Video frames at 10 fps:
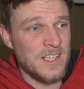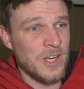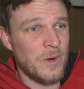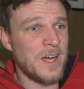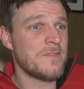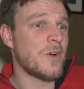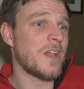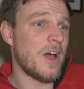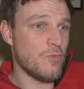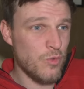You know, I've
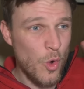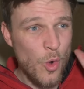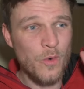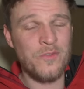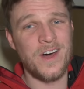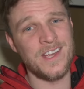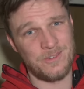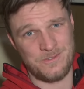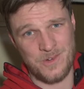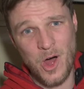got that raw
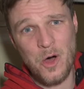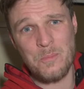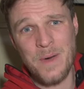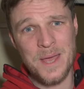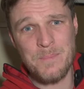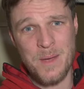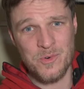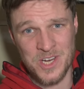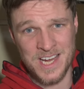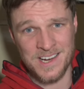file on my
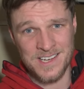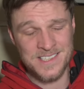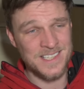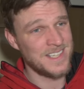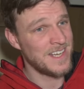memory card,